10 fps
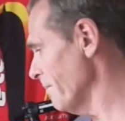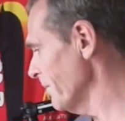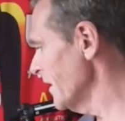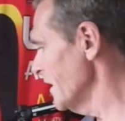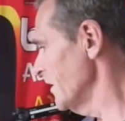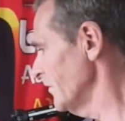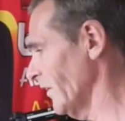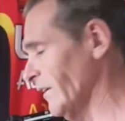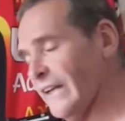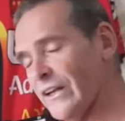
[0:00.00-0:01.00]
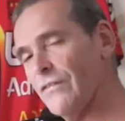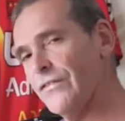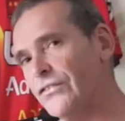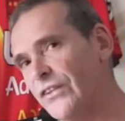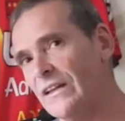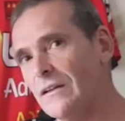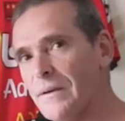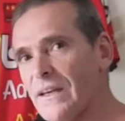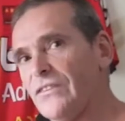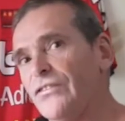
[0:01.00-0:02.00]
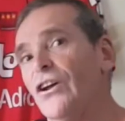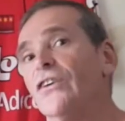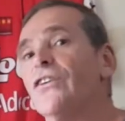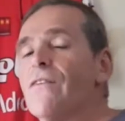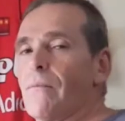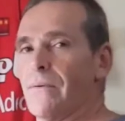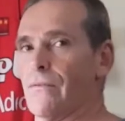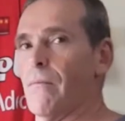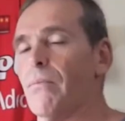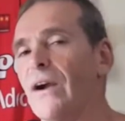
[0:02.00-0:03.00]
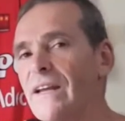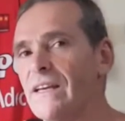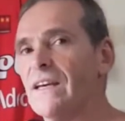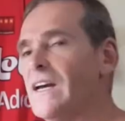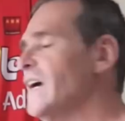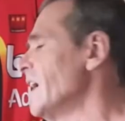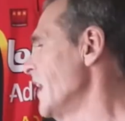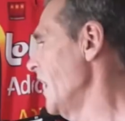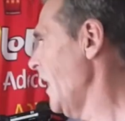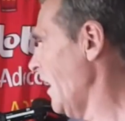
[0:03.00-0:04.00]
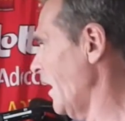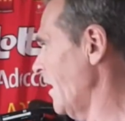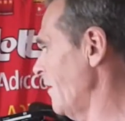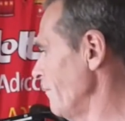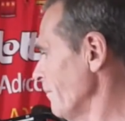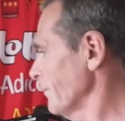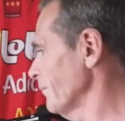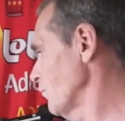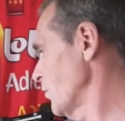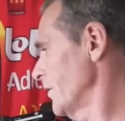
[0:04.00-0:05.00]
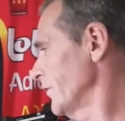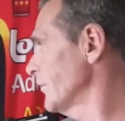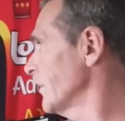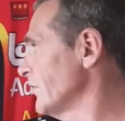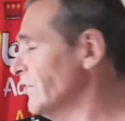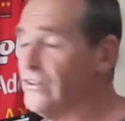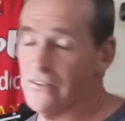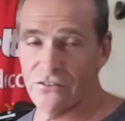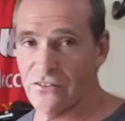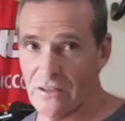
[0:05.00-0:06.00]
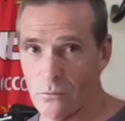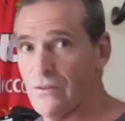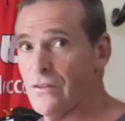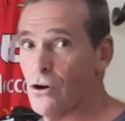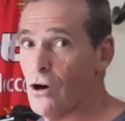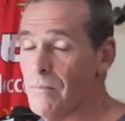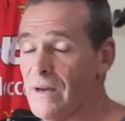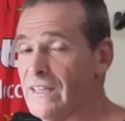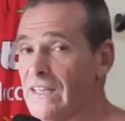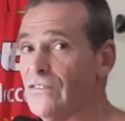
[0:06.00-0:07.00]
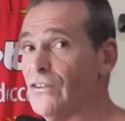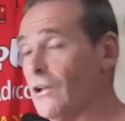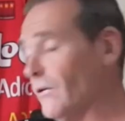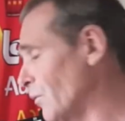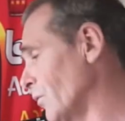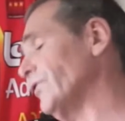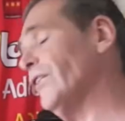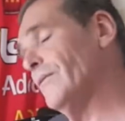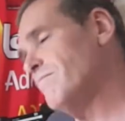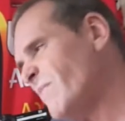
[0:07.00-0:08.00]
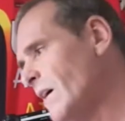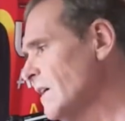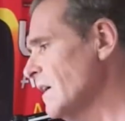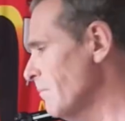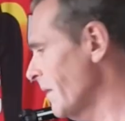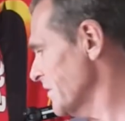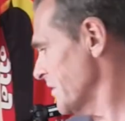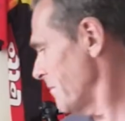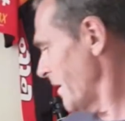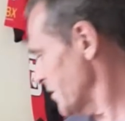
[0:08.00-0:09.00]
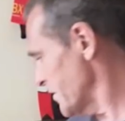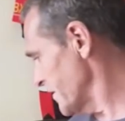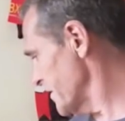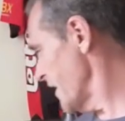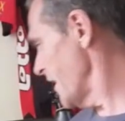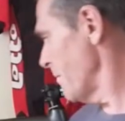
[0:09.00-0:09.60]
there. So getting off the saddle a bit, it's nice to have a bit of a break, whereas you can sit on the saddle with the compact gears a lot more. So much and a muchness